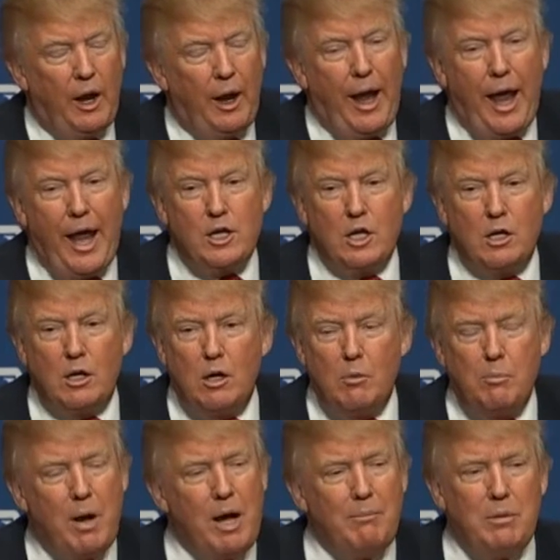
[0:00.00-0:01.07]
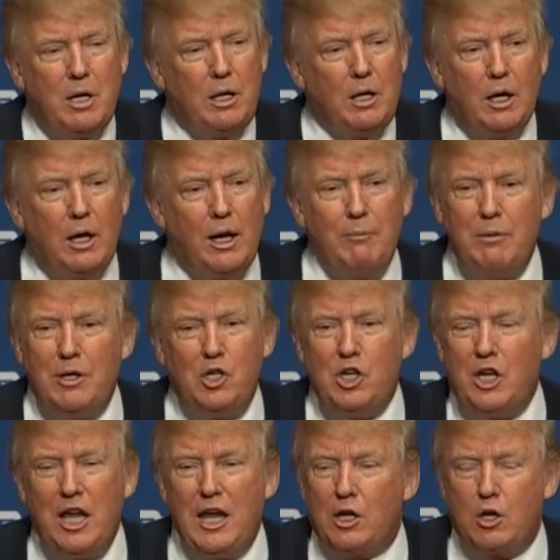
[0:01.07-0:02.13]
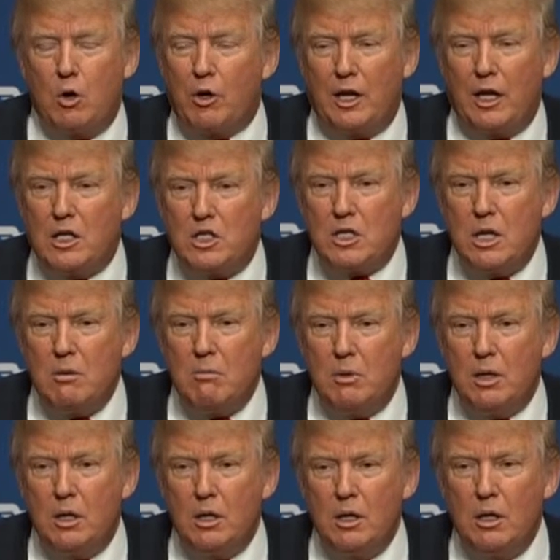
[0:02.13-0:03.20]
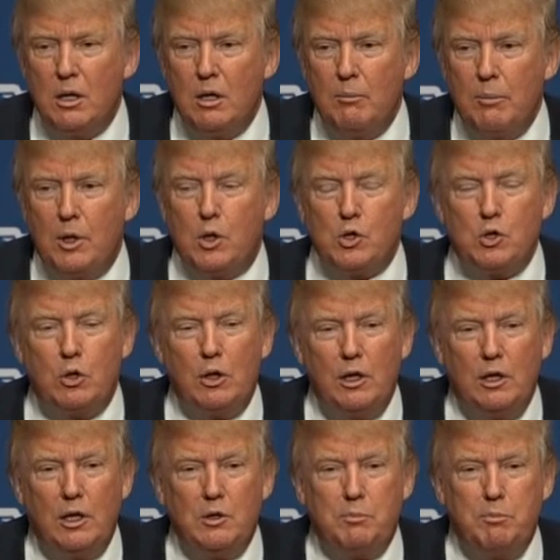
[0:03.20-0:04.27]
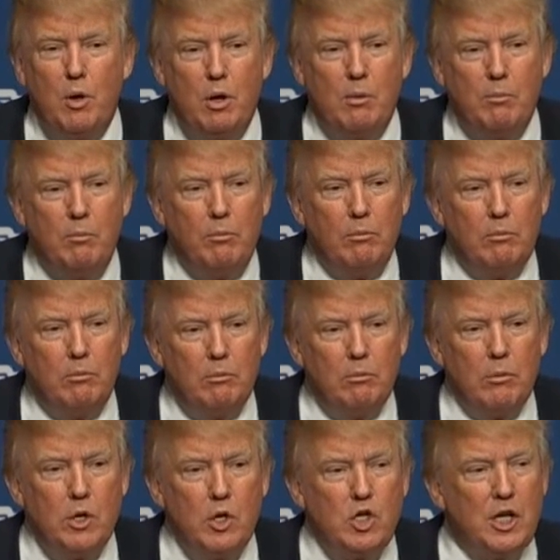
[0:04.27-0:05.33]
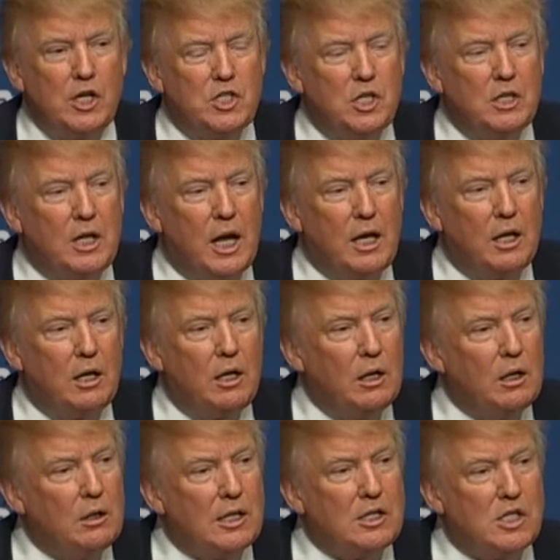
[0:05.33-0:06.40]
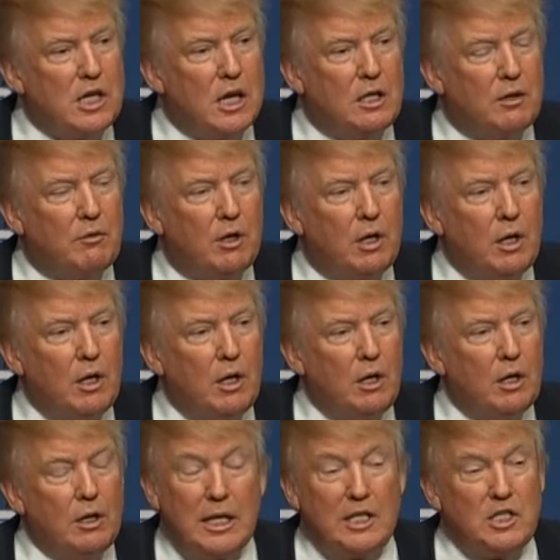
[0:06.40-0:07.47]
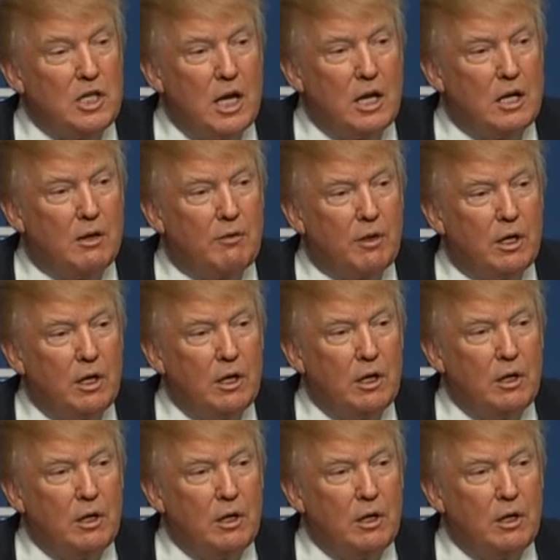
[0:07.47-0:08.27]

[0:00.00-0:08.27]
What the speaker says: And Obama, she can't go against him because all he does, boom, she gets indicted. That's the end of it. That's the end of it.